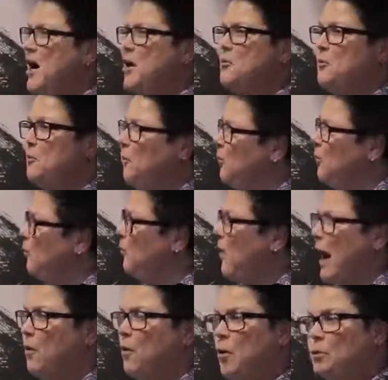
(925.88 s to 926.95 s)
out
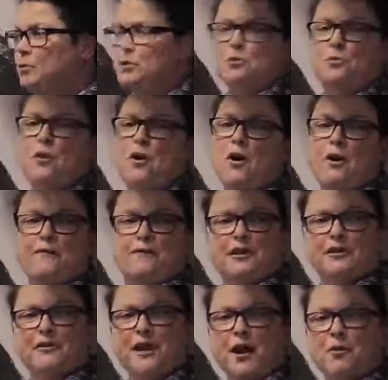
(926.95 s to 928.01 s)
how old you are and
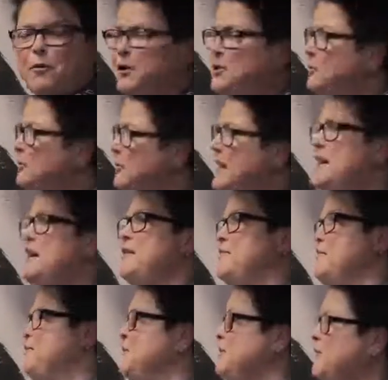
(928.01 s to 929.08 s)
figure out where you live
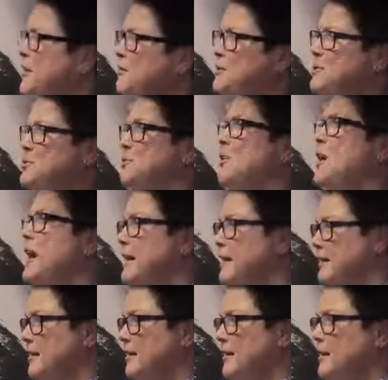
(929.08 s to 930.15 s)
and figure out what you like.
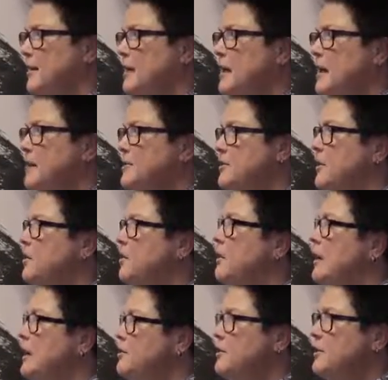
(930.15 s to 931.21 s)

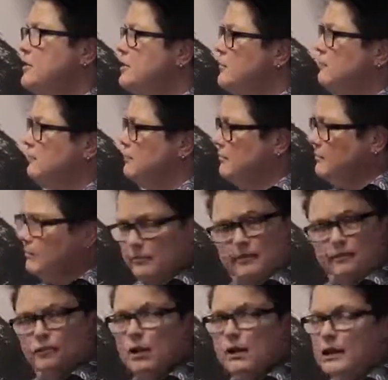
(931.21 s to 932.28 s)
So just
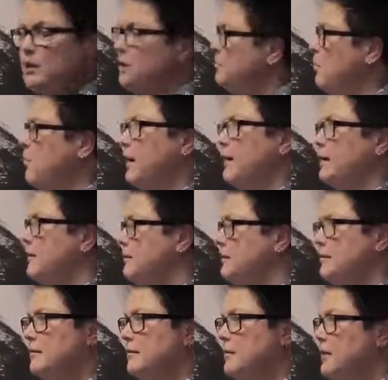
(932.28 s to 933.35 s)
really good point.
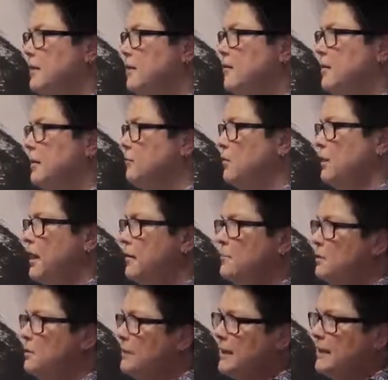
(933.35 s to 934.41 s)
You know, I, when I'm
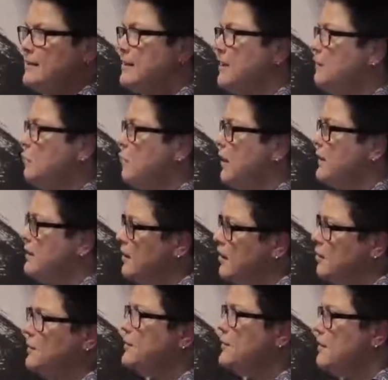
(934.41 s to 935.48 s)
doing that stuff where I
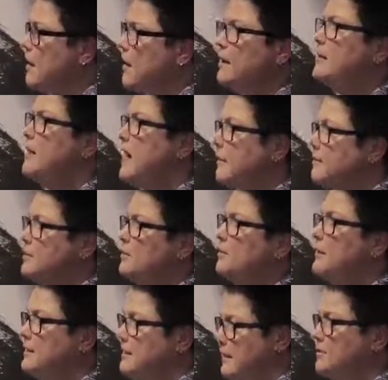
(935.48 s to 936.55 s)
know it's not
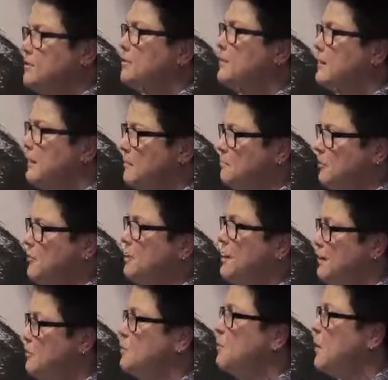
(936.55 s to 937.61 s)
absolutely essential that I put
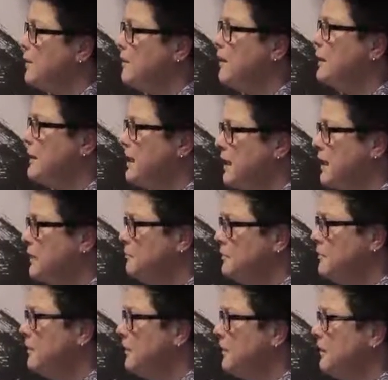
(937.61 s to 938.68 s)
in who I really
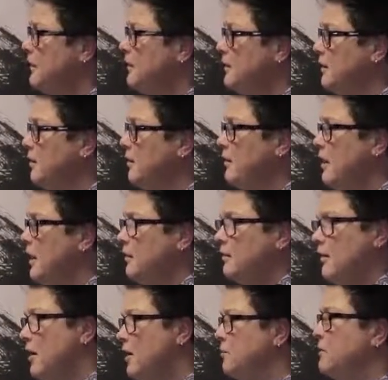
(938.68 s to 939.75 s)
am, you know, I'll,
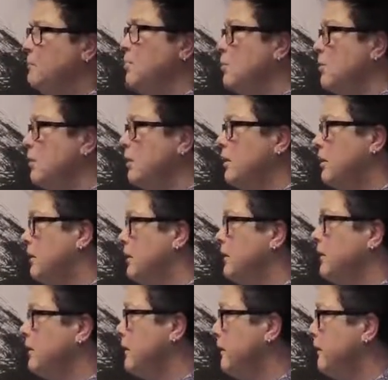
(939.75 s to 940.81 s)
I'll be born
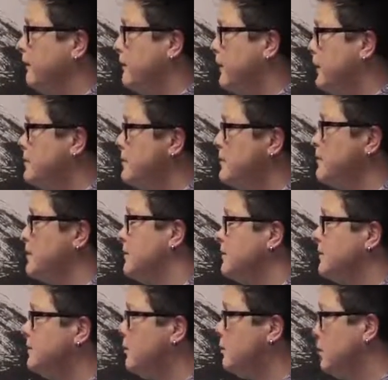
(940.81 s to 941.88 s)
in, you know,
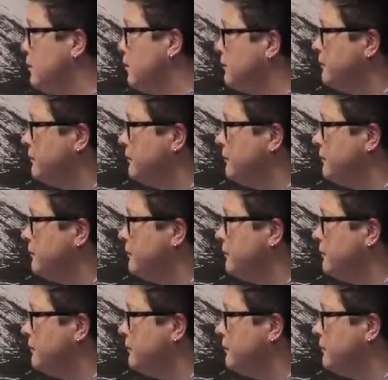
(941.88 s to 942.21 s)
1974.